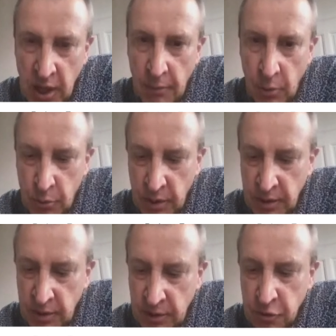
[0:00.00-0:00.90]
we have
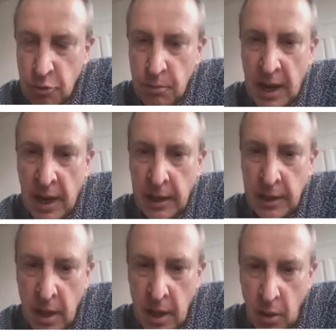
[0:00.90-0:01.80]
already determined